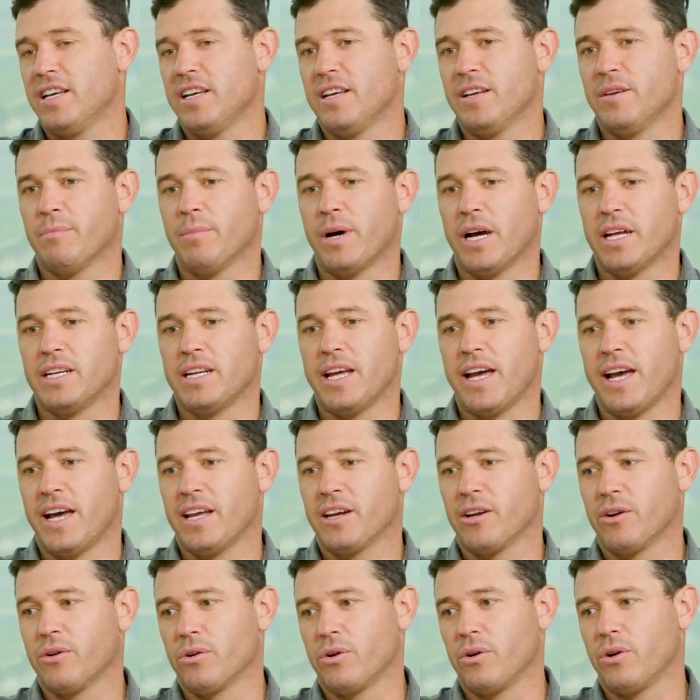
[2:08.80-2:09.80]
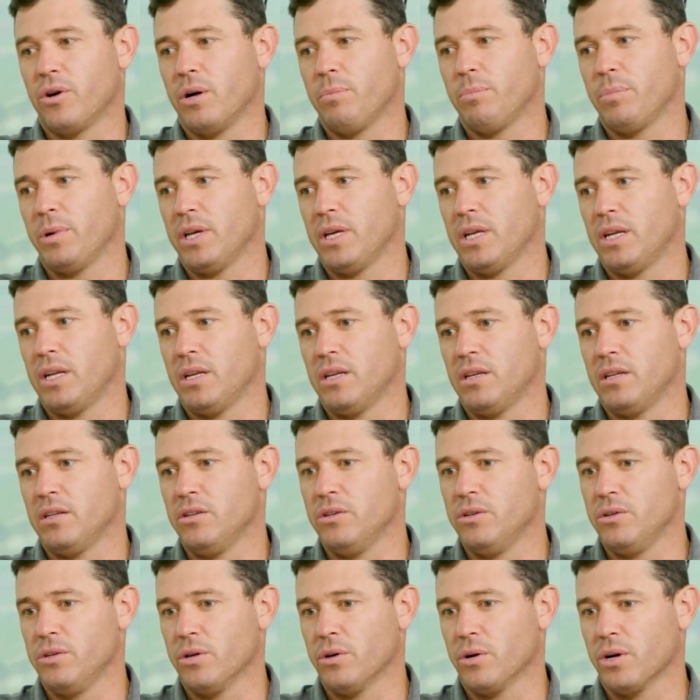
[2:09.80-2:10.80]
My dad grew up in
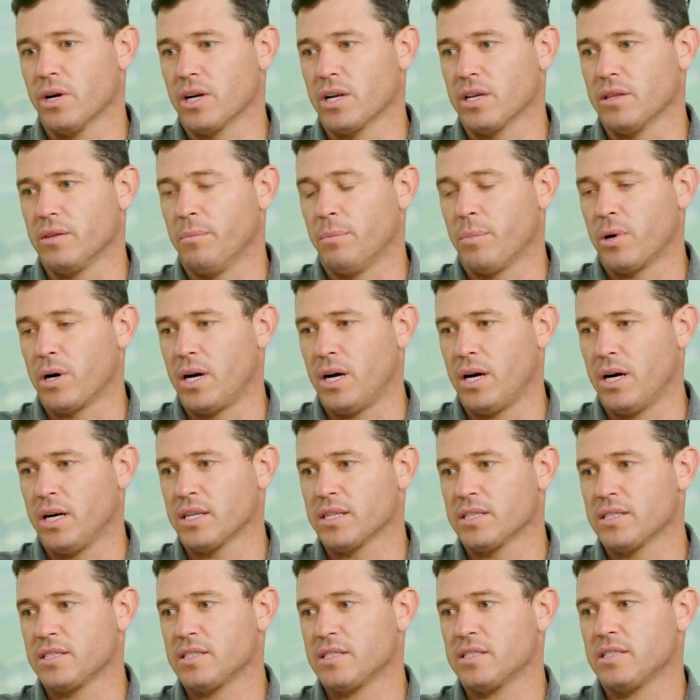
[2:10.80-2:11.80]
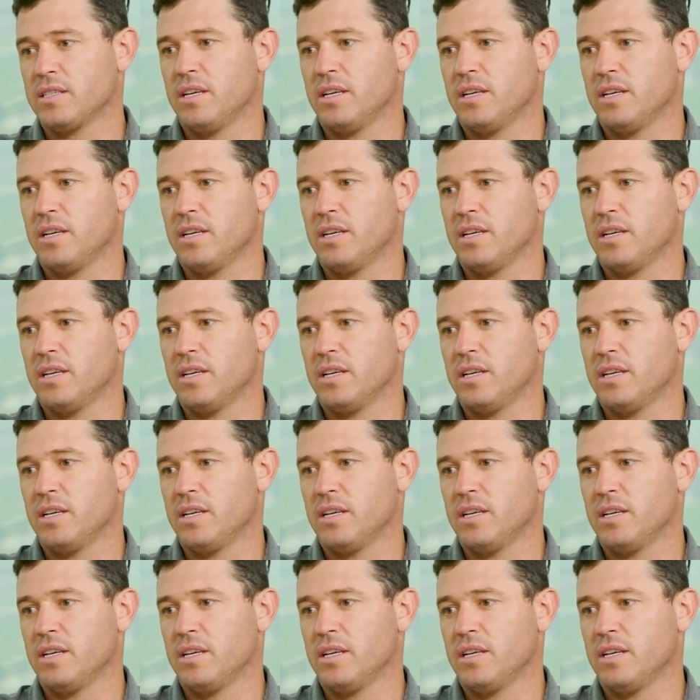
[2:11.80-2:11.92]
New York in the Bronx,